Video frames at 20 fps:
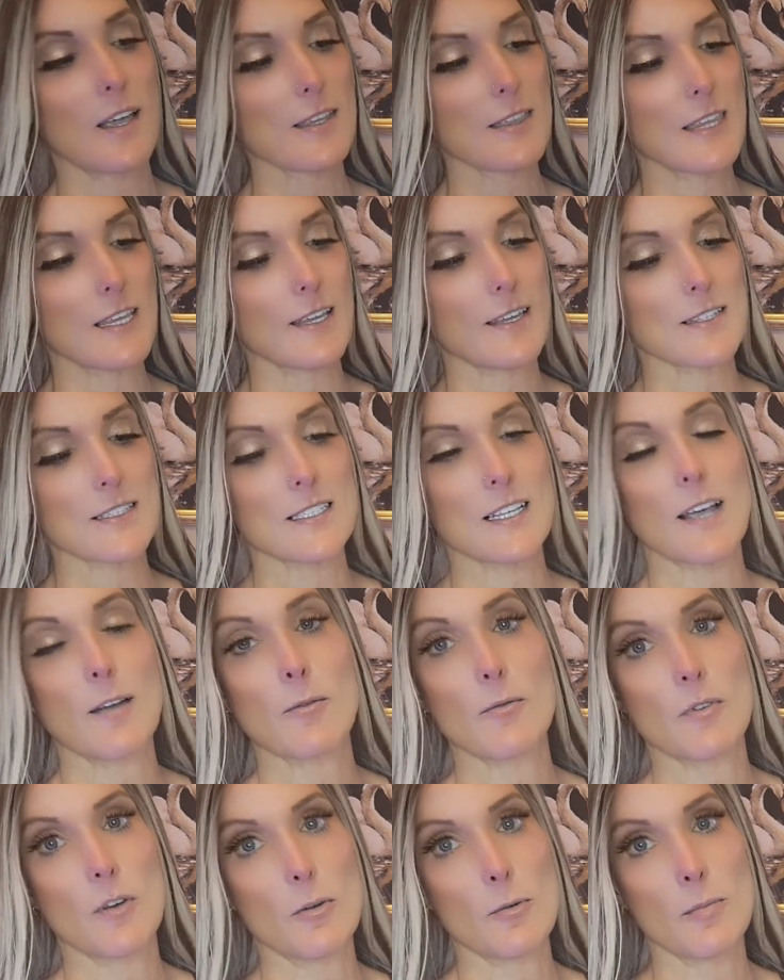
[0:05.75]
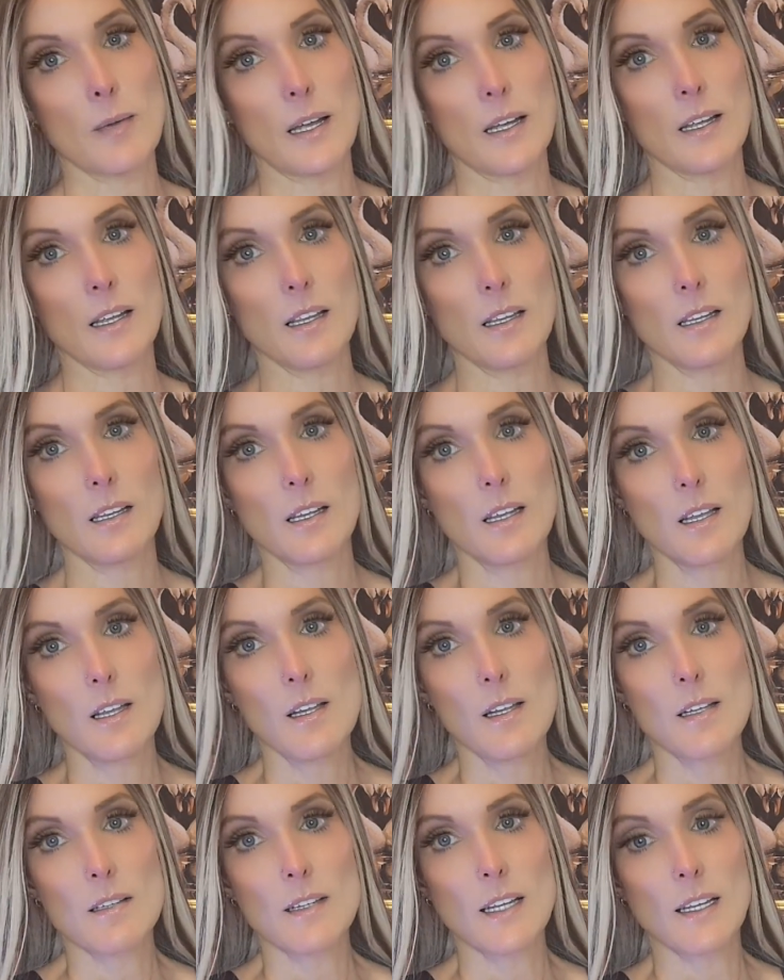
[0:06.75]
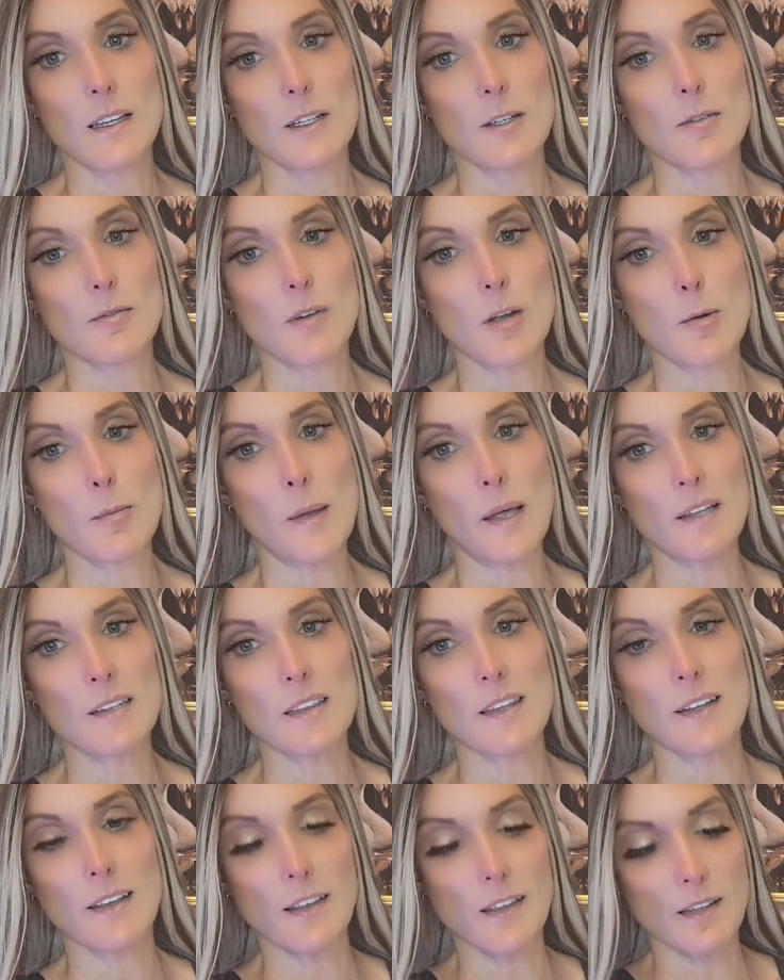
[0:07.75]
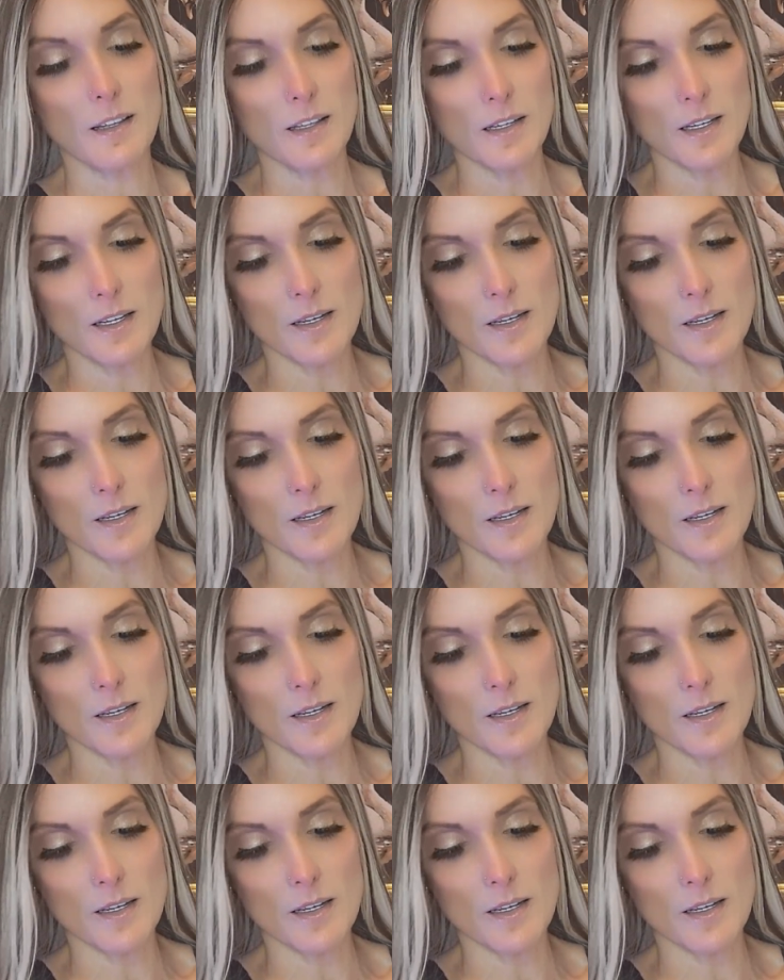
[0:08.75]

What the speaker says: I think it's that robot, that little robot thing.